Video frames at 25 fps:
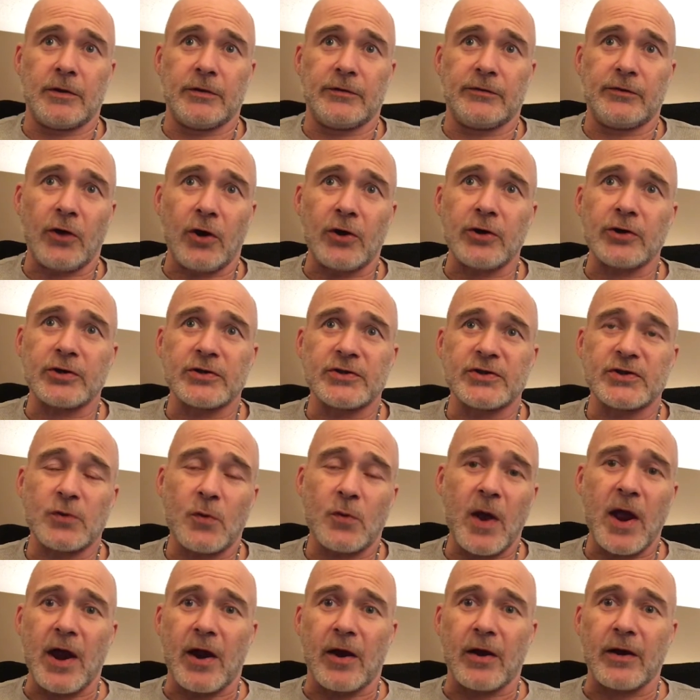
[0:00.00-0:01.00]
dark
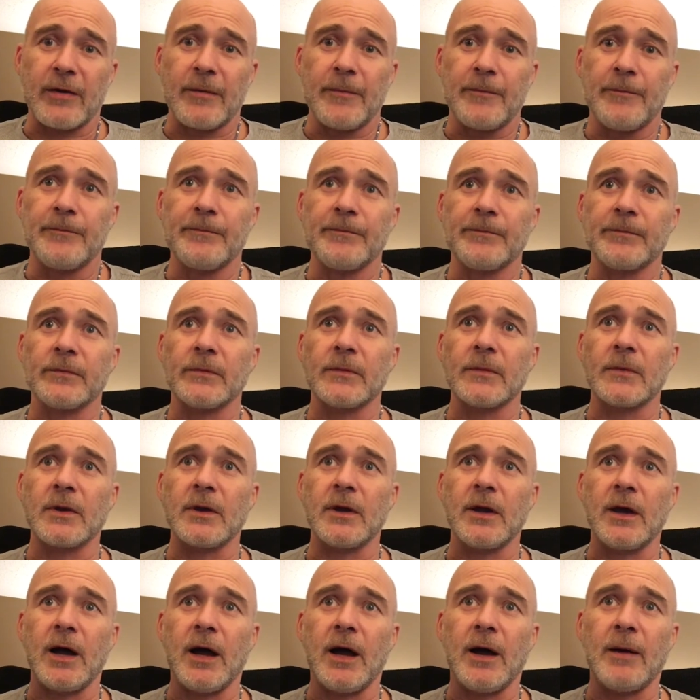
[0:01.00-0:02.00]
square.
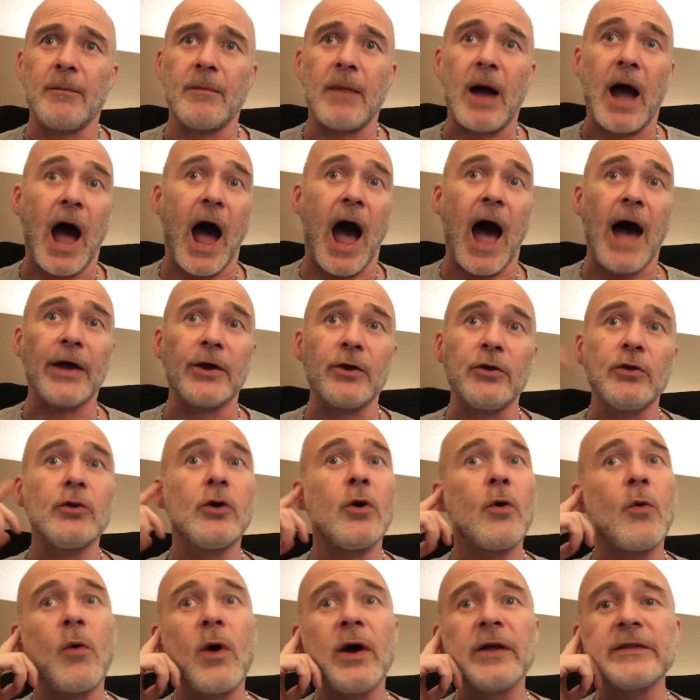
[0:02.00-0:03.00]
I don't
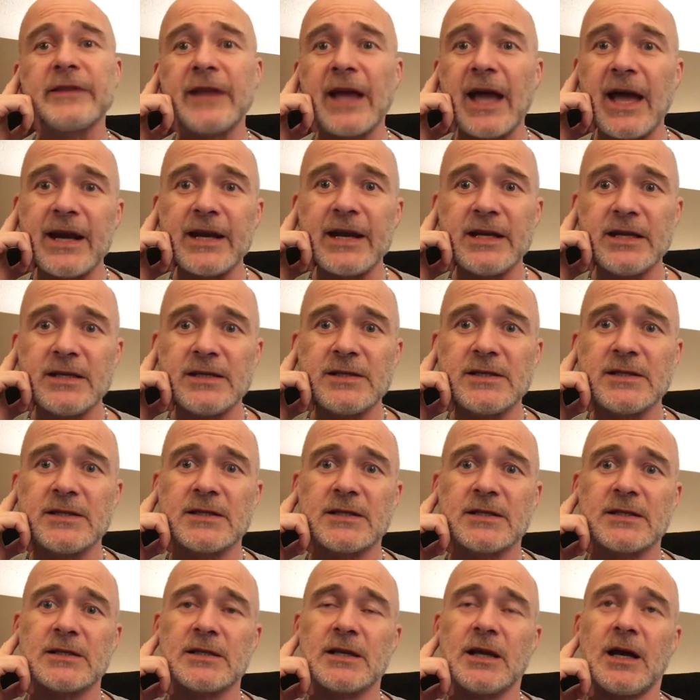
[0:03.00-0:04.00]
know what that
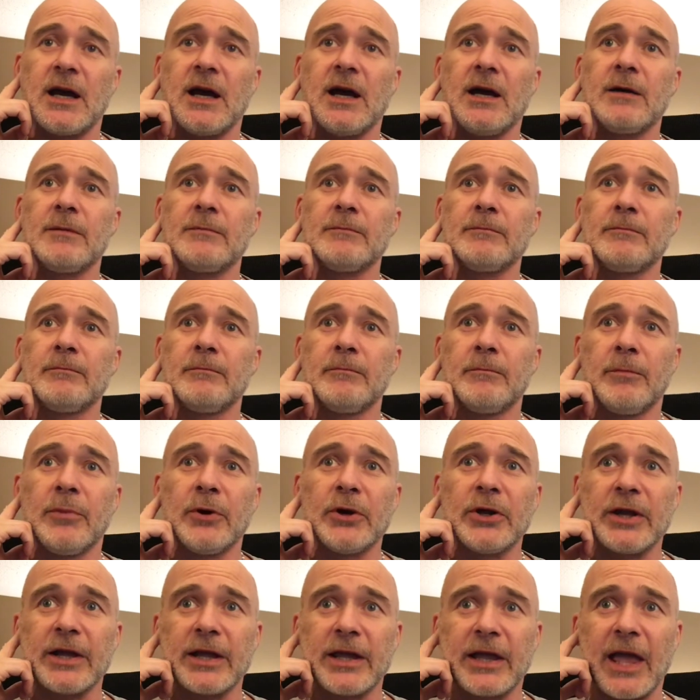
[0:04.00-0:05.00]
is,
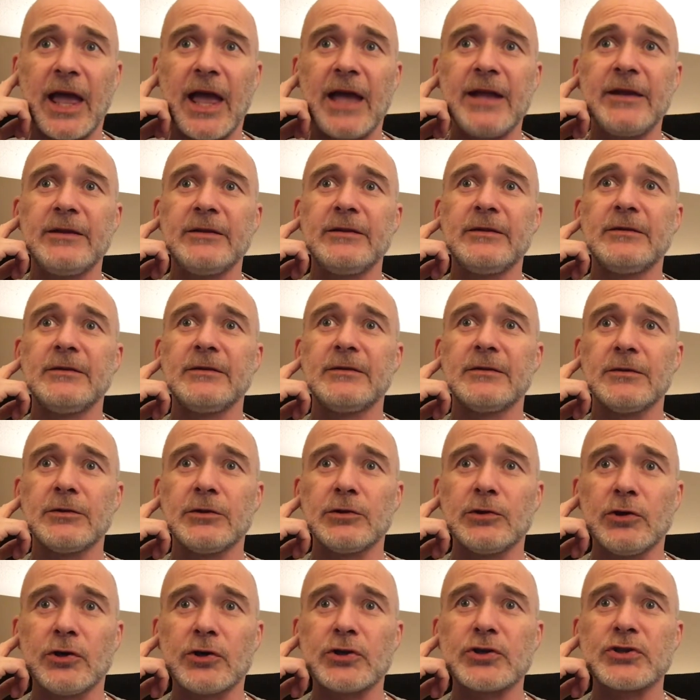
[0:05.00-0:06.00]
but again,
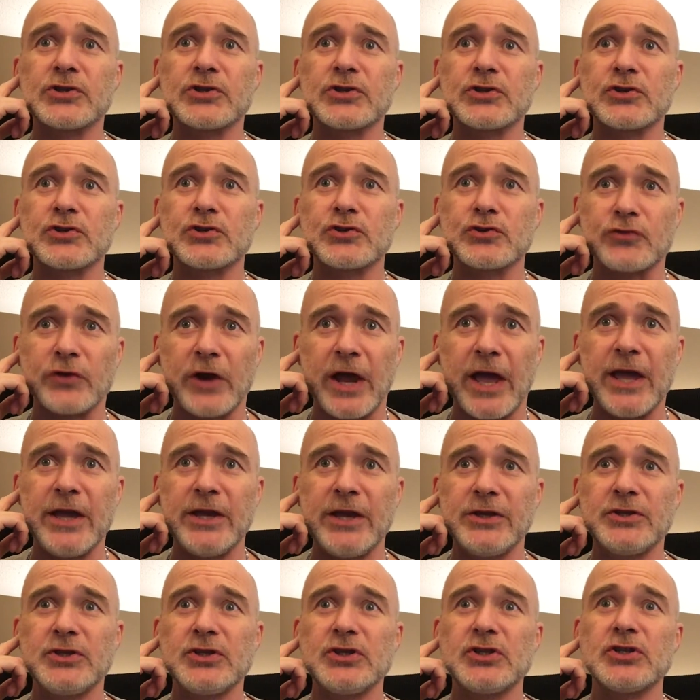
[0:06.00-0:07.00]
looks
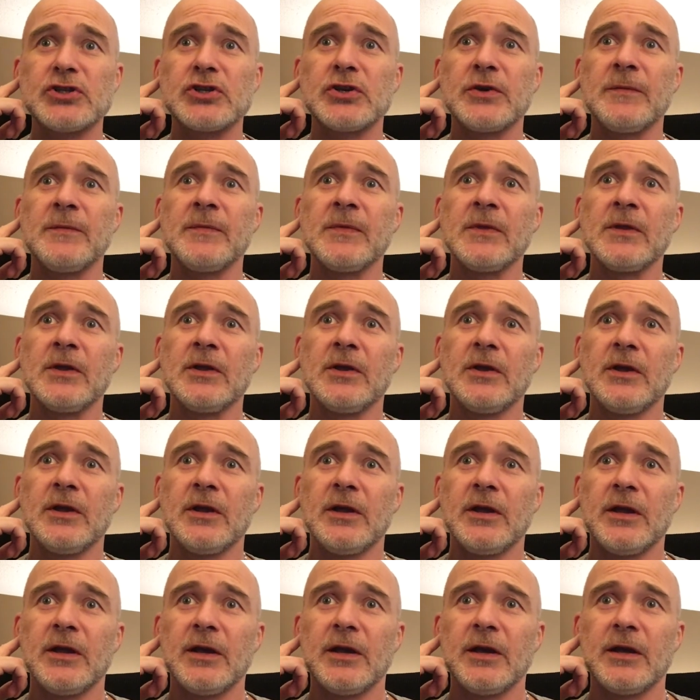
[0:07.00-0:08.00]
strange.
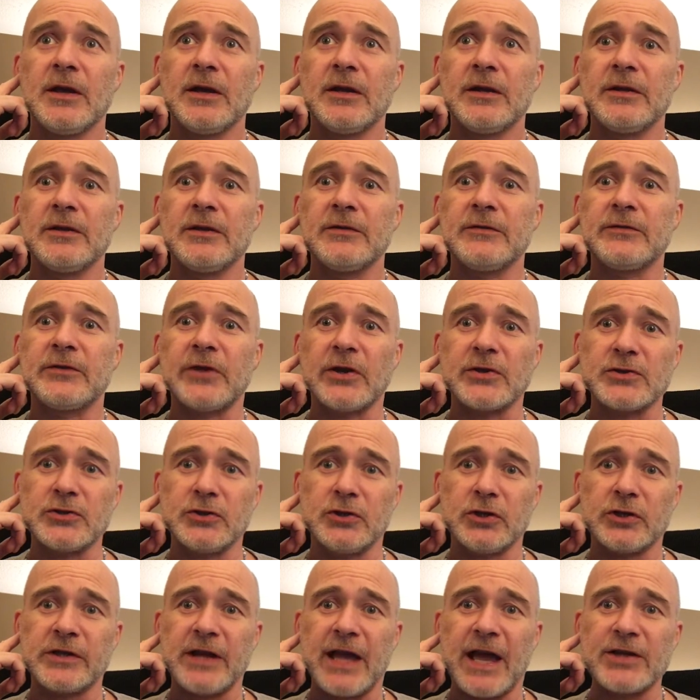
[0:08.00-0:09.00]
Doesn't
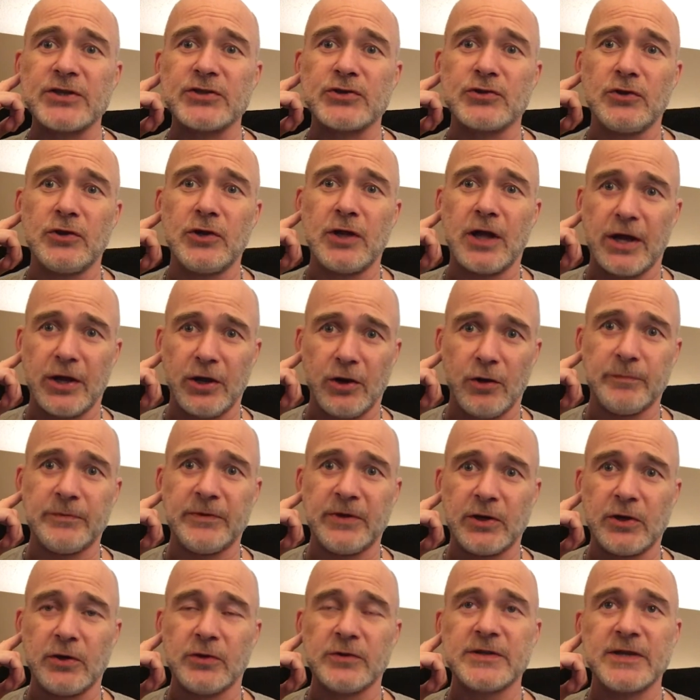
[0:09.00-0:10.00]
look natural. I hope
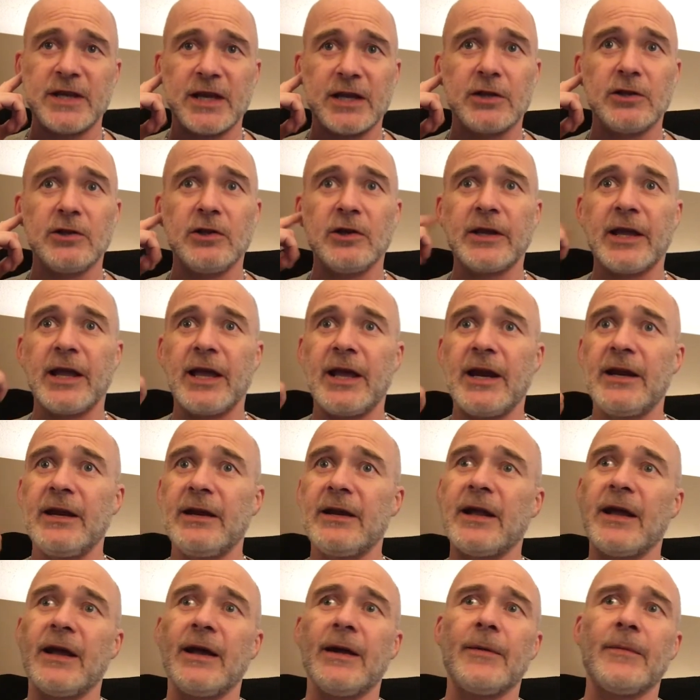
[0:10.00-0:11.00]
they go take a look at
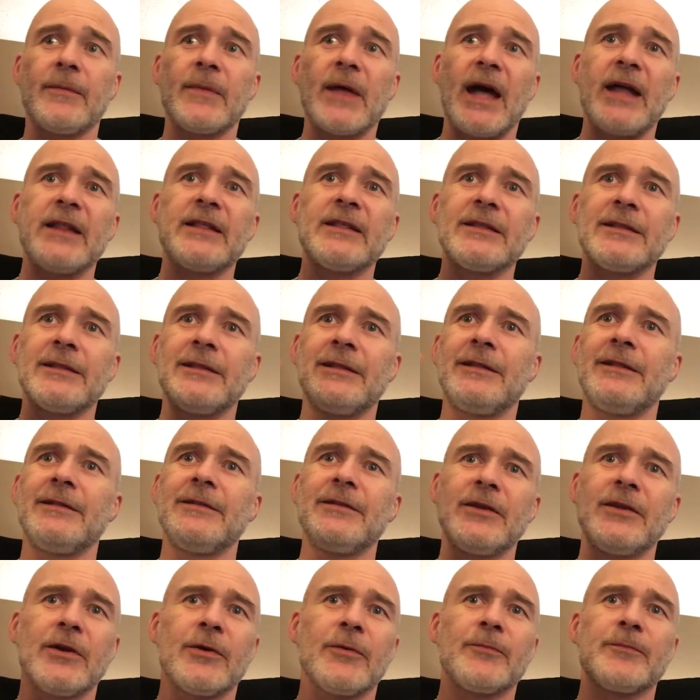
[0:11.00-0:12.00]
it.
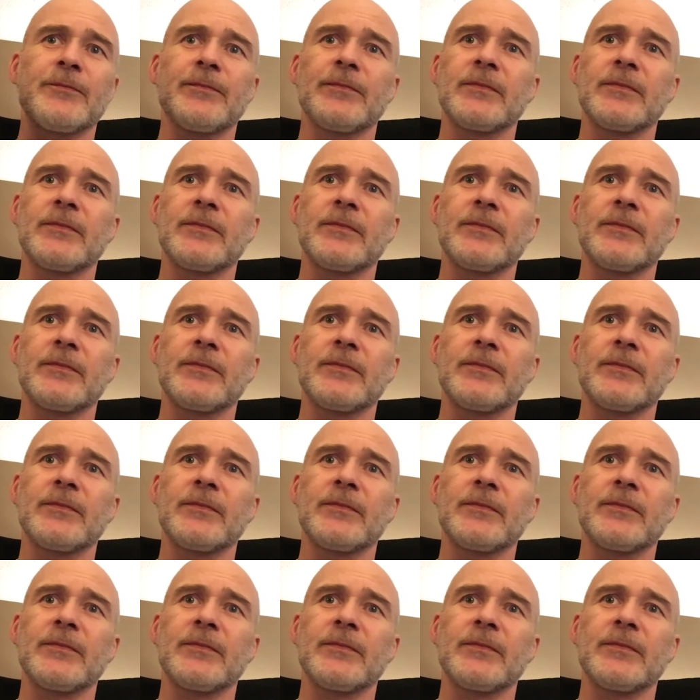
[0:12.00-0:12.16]
You know,